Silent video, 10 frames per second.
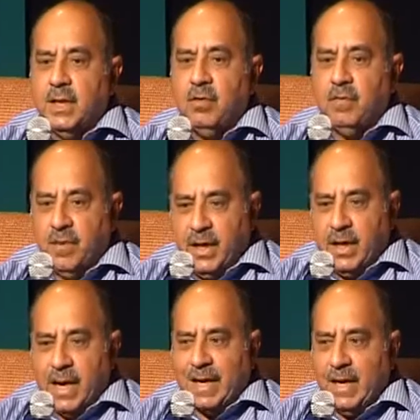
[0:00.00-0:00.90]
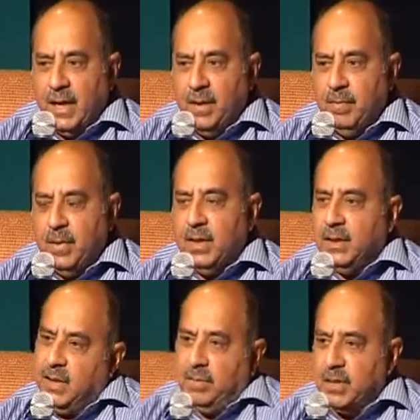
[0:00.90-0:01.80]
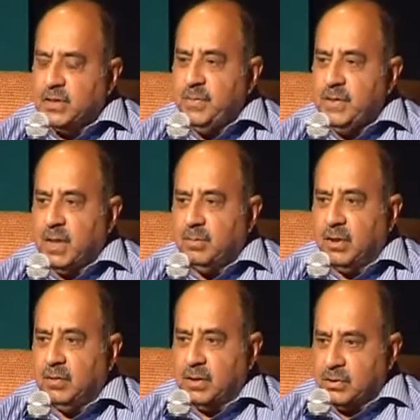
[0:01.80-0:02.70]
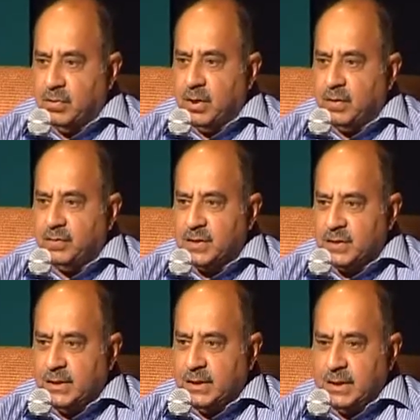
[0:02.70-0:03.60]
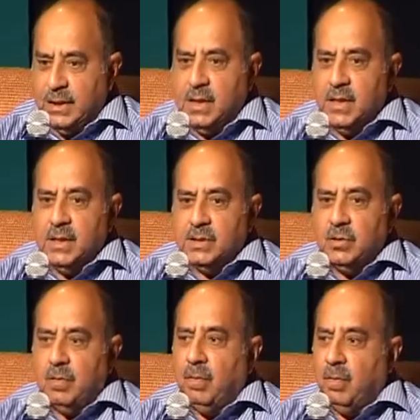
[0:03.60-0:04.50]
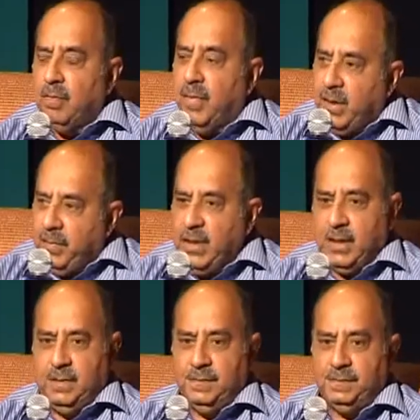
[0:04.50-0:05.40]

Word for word: you know, winning acclaim. There must be something on the soil of the city. So maybe,